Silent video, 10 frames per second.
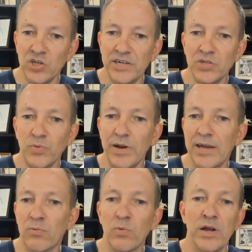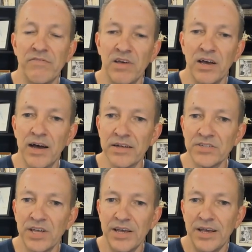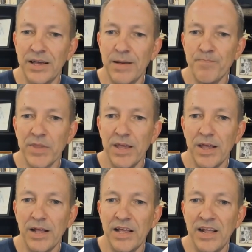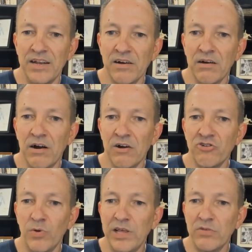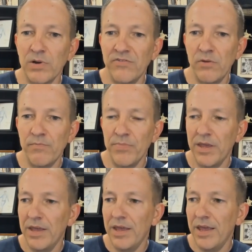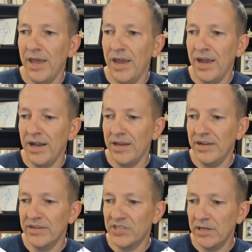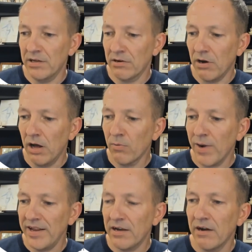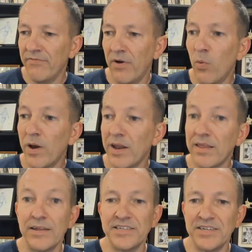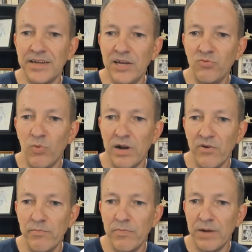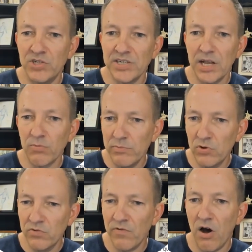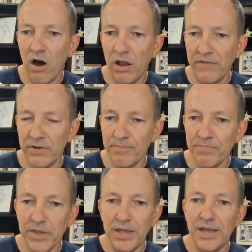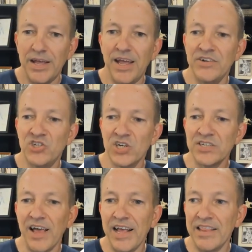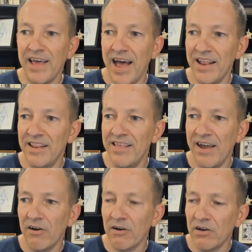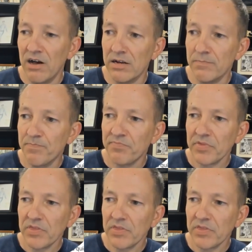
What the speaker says: So I just want to get rid of the ahs. And there are 23 of them. And you can see they're all right there if I wanted to listen to each one of them, but I'm just going to remove all of them. And just like that, they are gone.